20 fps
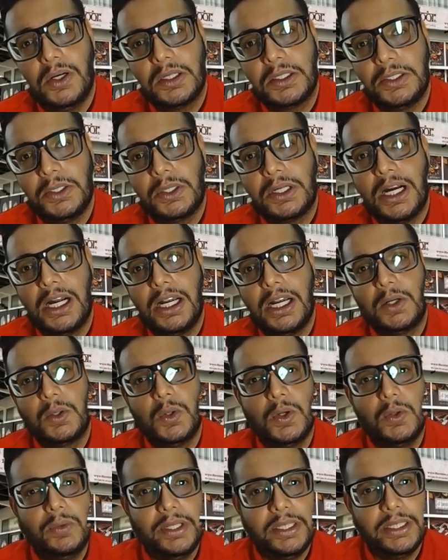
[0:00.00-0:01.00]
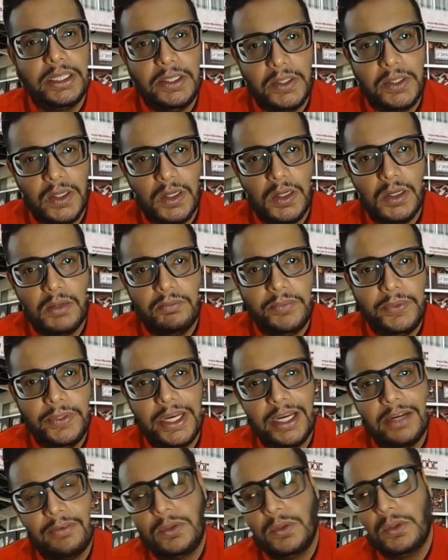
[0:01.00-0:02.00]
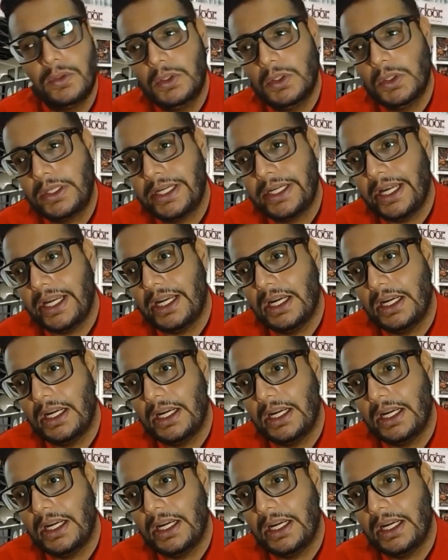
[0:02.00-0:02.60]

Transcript: You can't go with the norm. You have to look at,